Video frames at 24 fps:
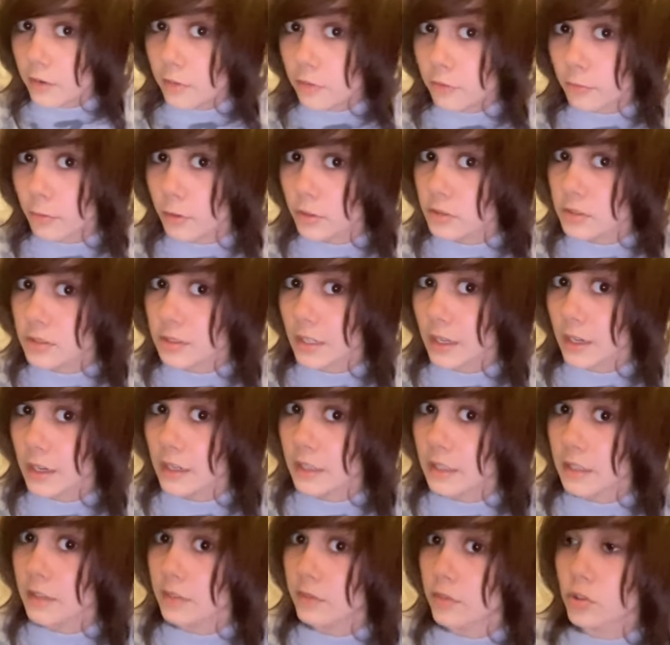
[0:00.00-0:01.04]
of Monster
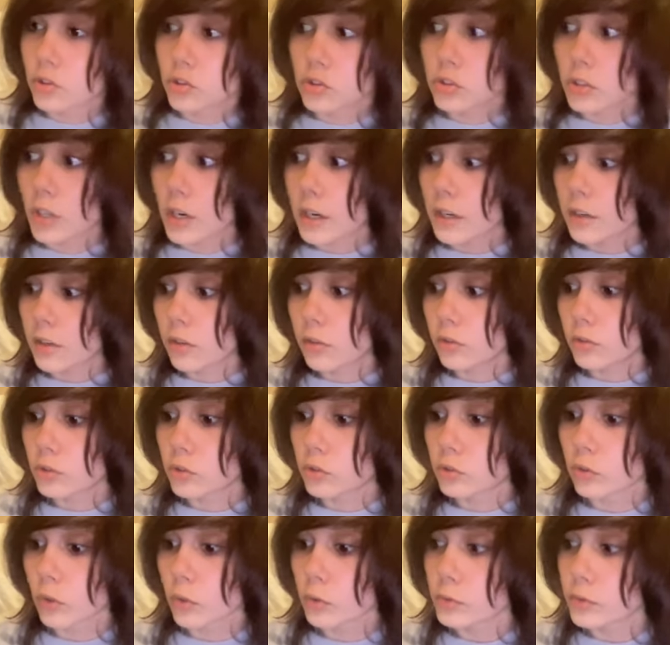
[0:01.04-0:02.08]
I had ever tried,
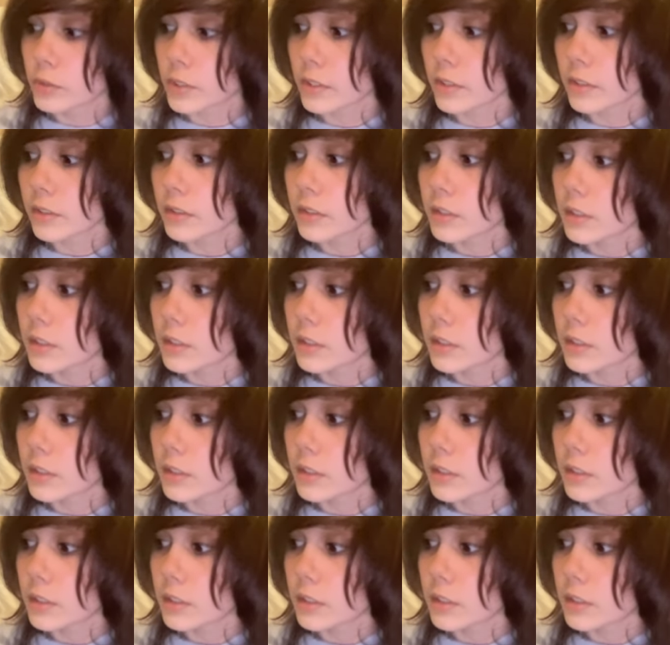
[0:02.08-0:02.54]
Ultra Rosa.